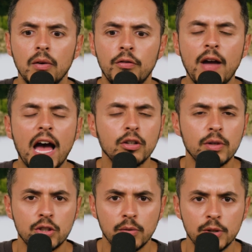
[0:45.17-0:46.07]

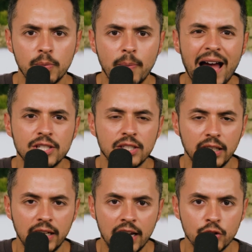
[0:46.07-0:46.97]
valuing so much
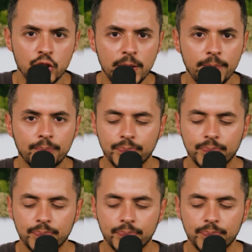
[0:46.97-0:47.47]
masculine energy